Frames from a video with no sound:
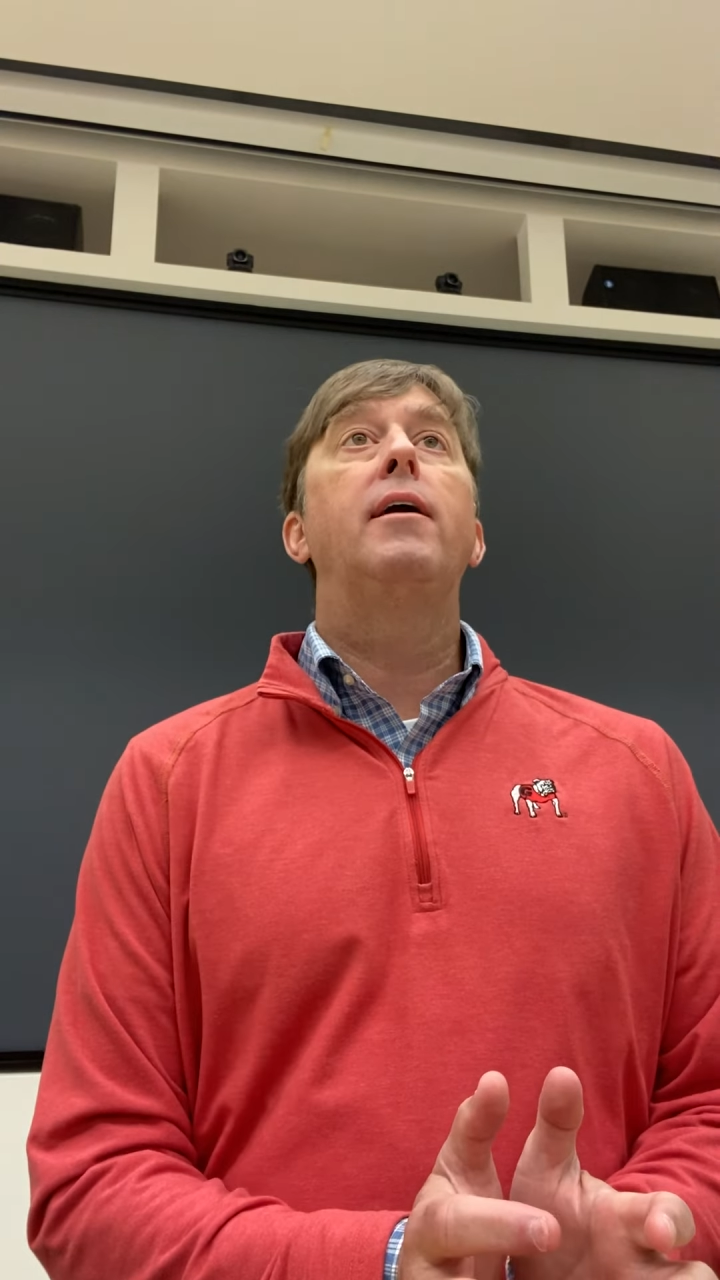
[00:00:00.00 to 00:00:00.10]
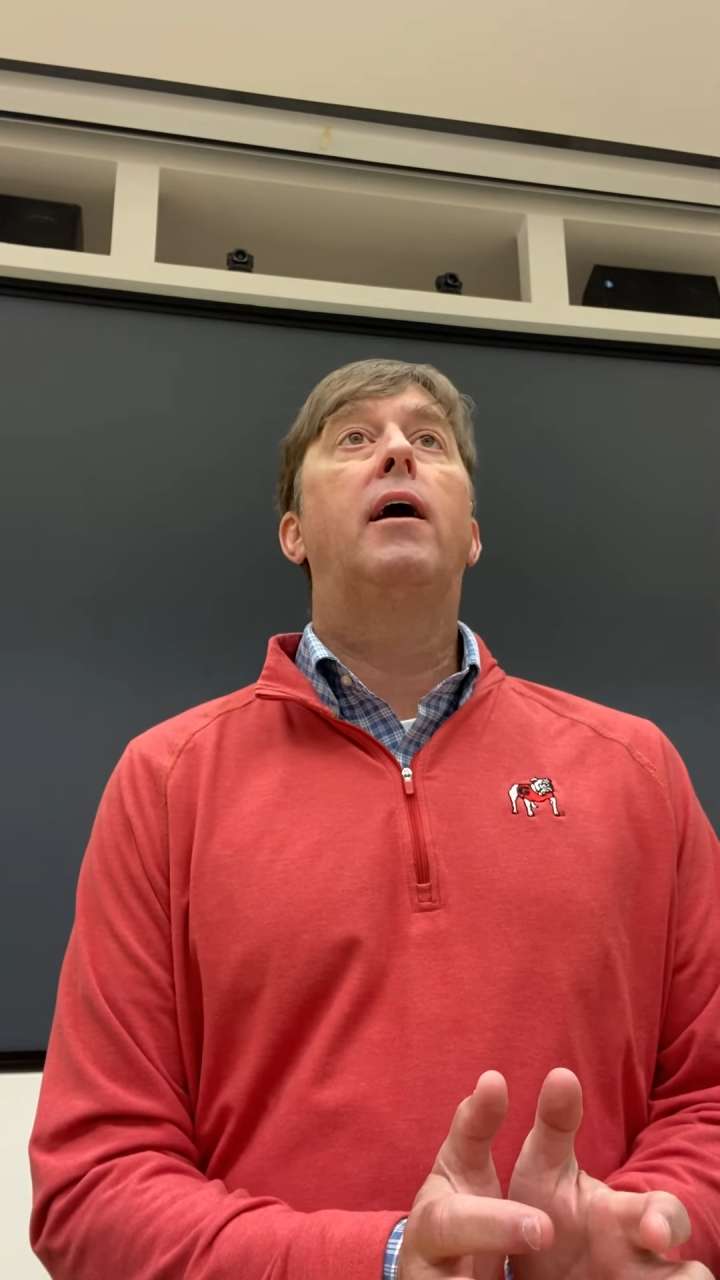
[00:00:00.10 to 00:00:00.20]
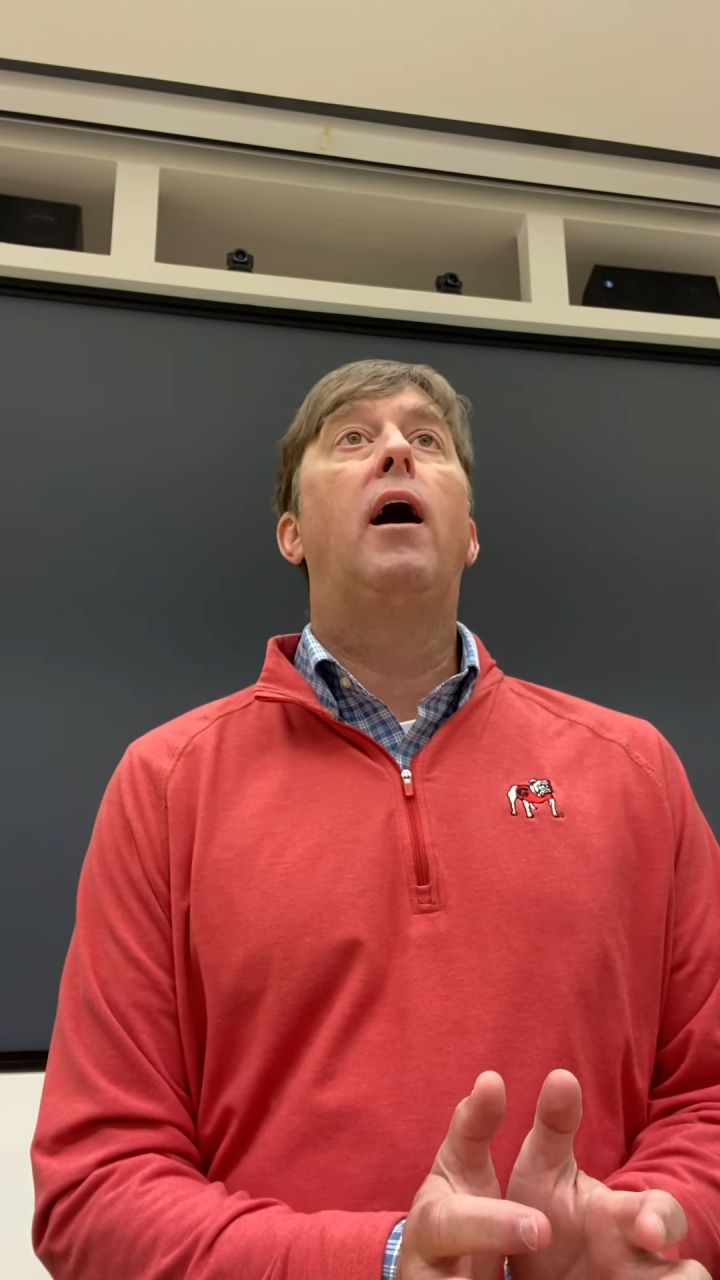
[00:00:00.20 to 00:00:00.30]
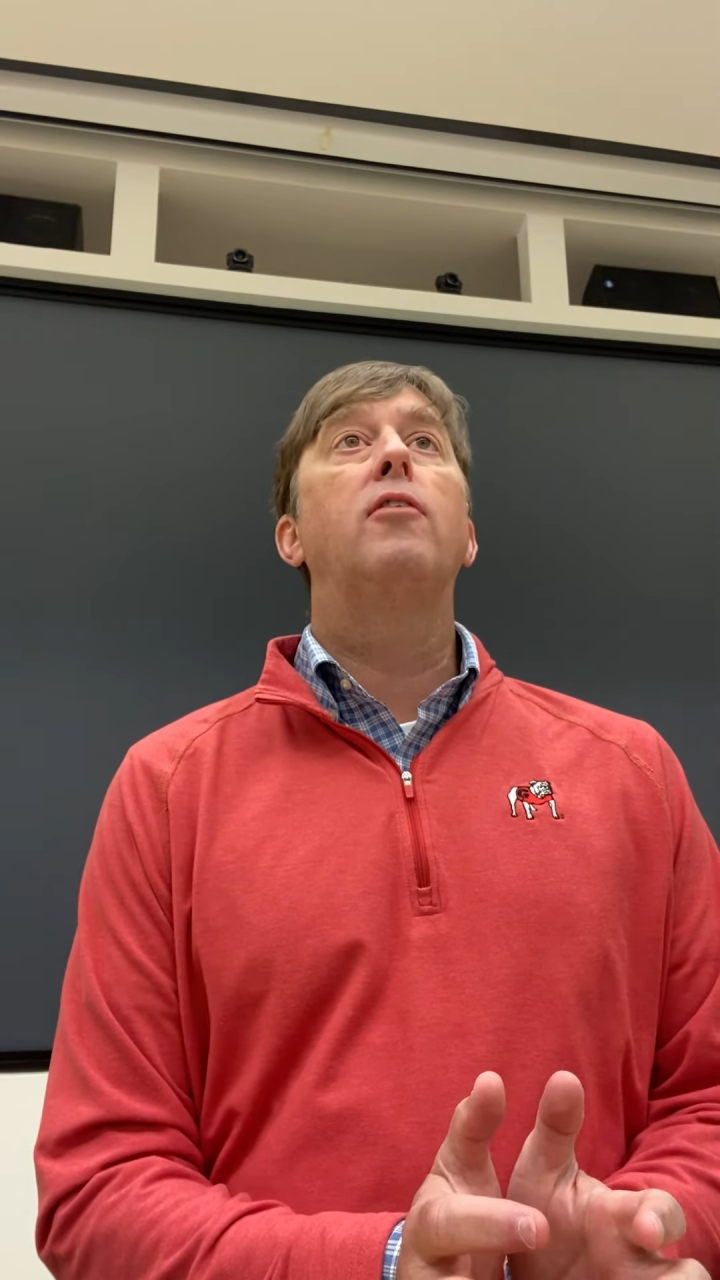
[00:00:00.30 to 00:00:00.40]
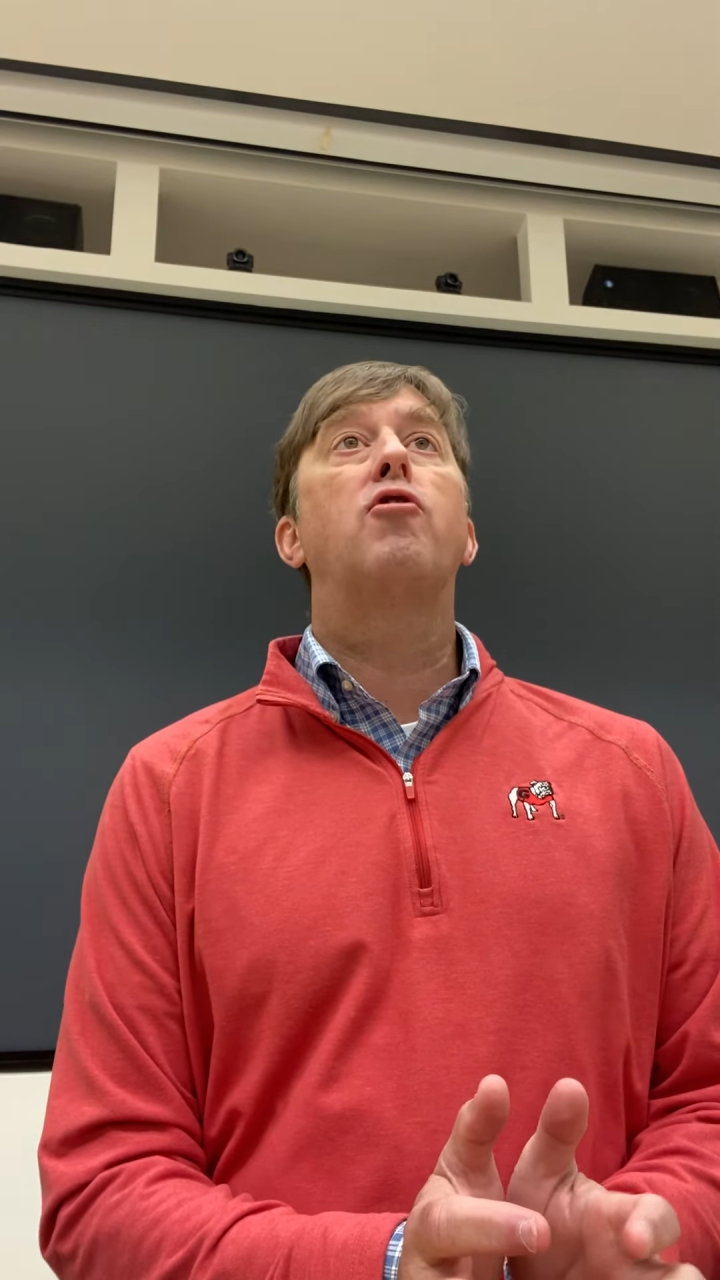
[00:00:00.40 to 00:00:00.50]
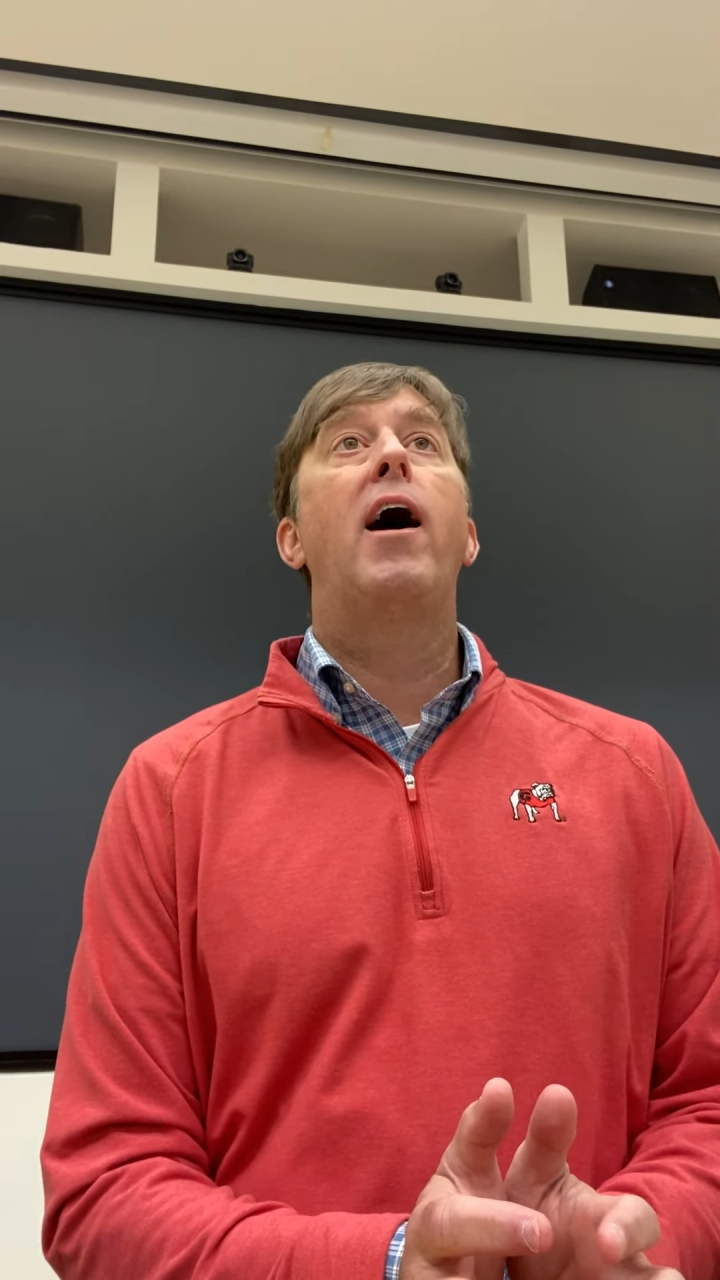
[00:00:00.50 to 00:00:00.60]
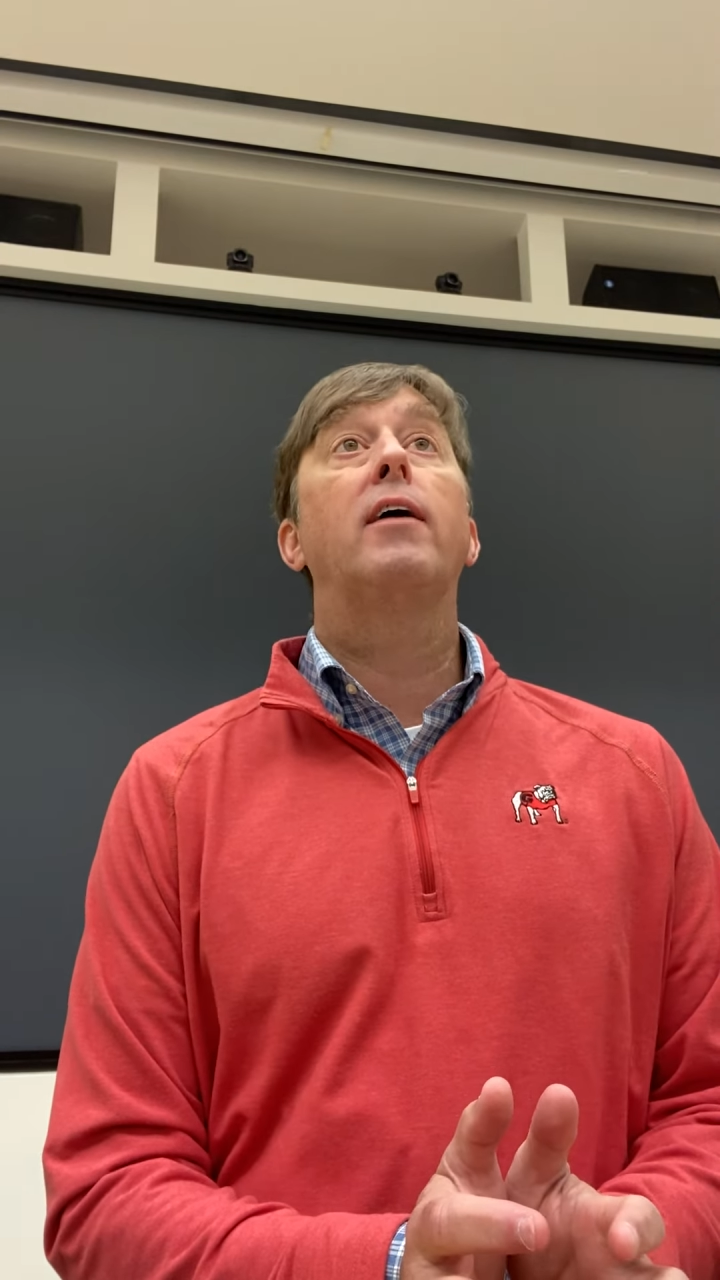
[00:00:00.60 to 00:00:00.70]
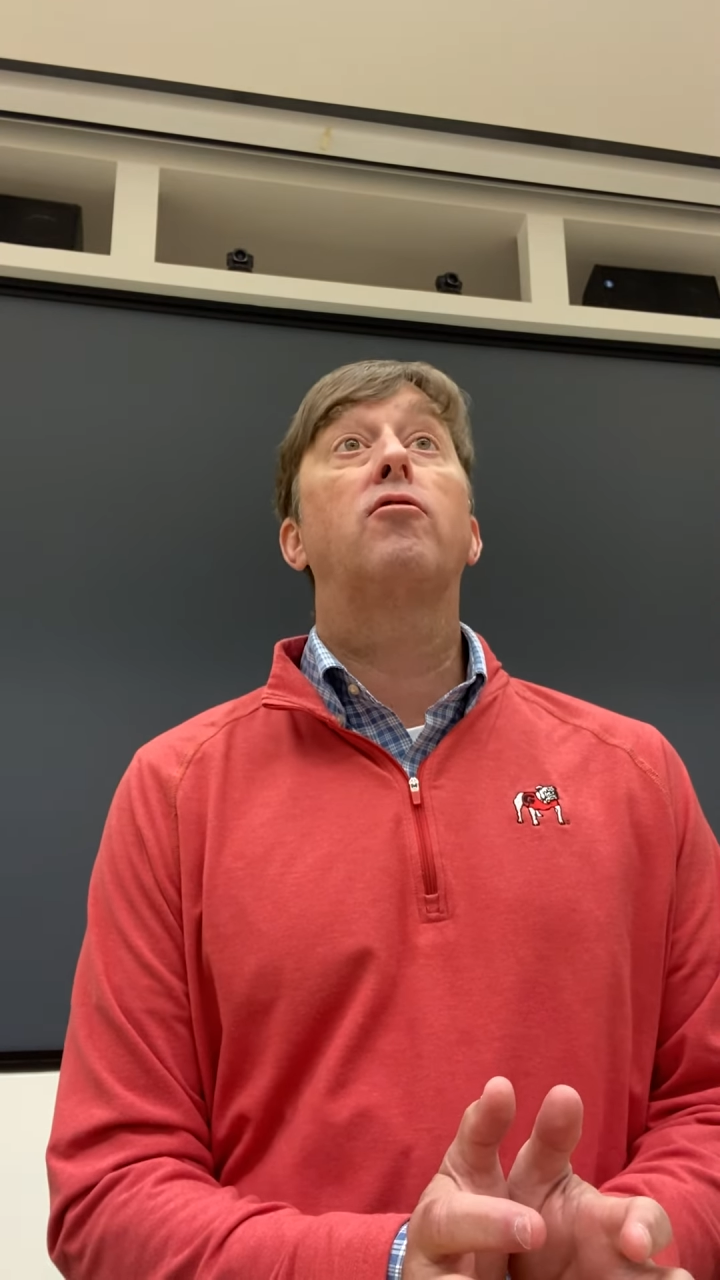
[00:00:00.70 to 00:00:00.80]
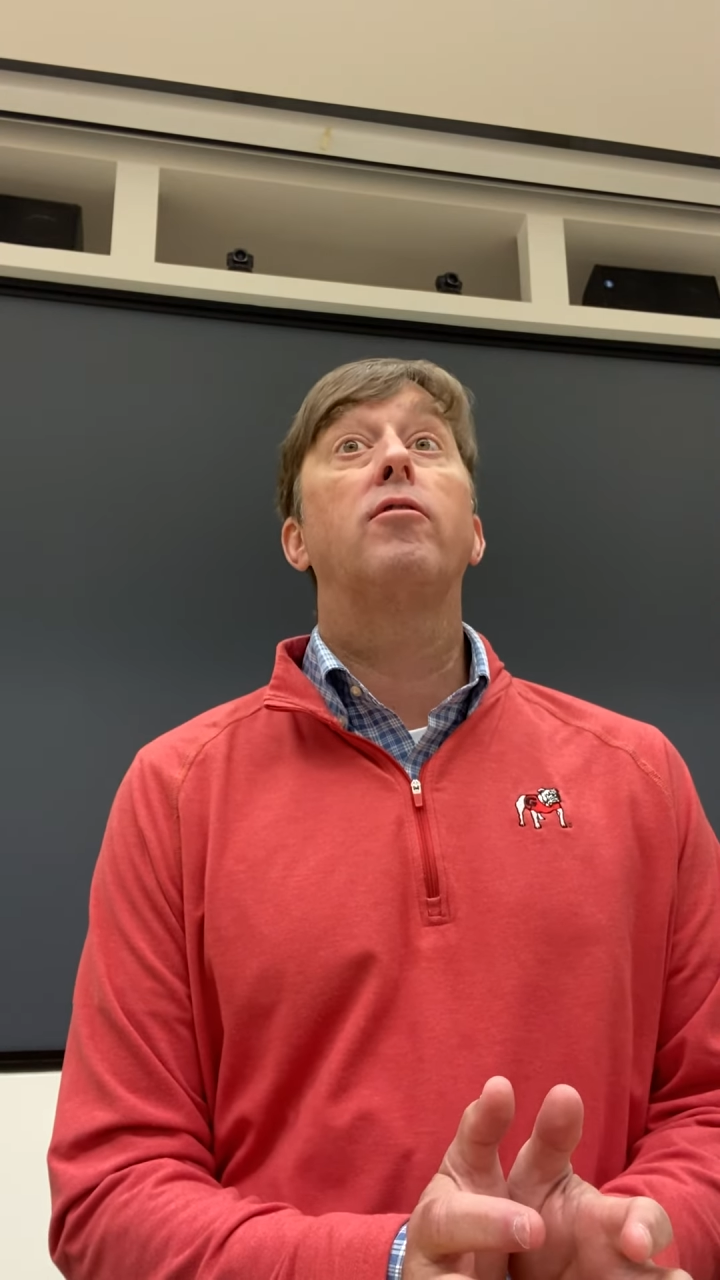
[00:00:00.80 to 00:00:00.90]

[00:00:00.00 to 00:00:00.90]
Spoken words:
to contracts